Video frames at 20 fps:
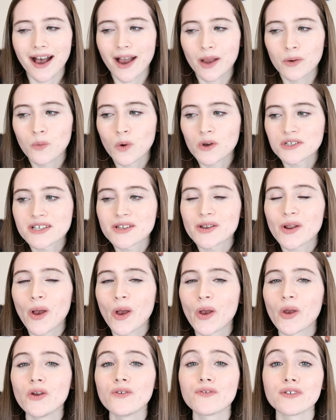I wasn't
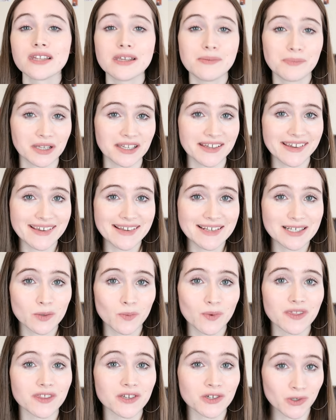overly pleased
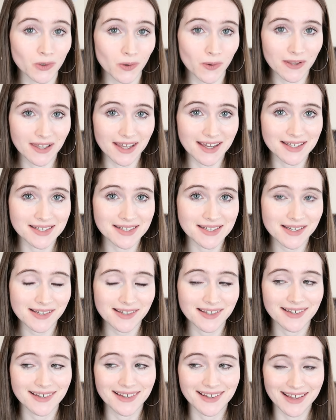with the shortlist
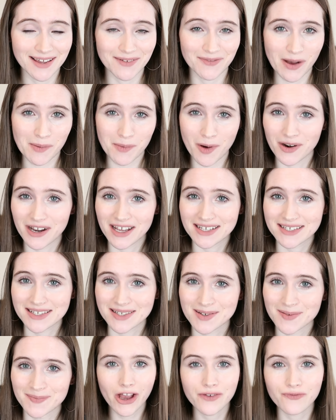if I'm
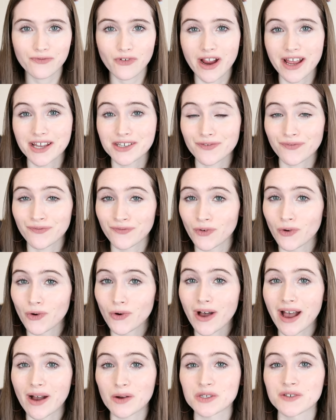honest. I've read
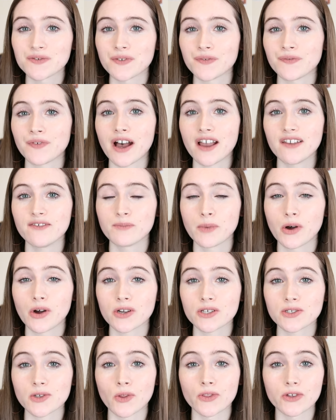four out of the five
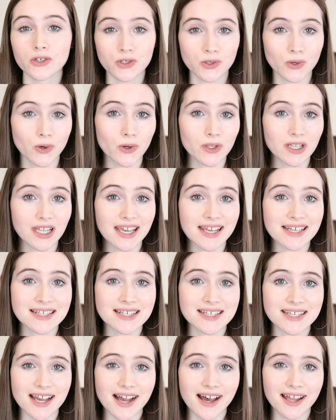books on the short
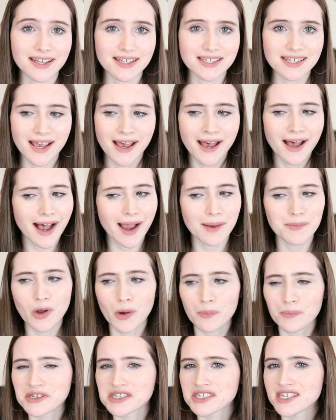list and I'm
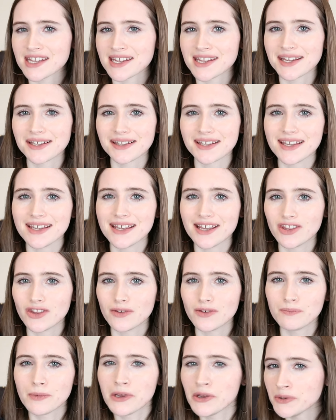not particularly in
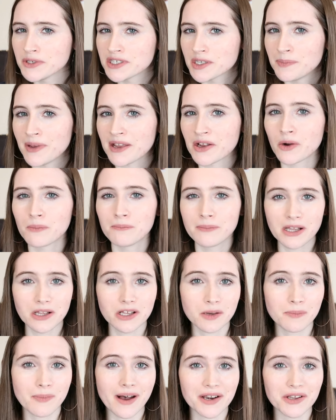the mood to pick up
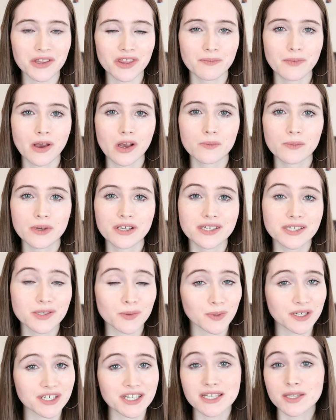Milkman at the moment,
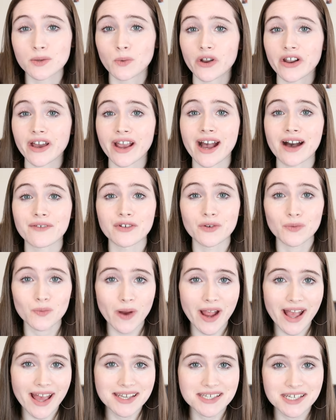which is the one I haven't
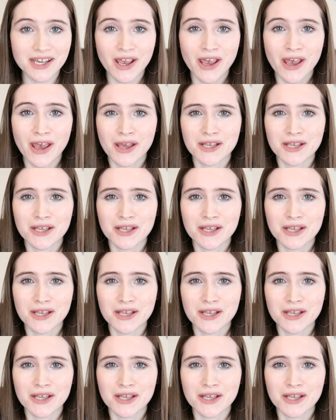read.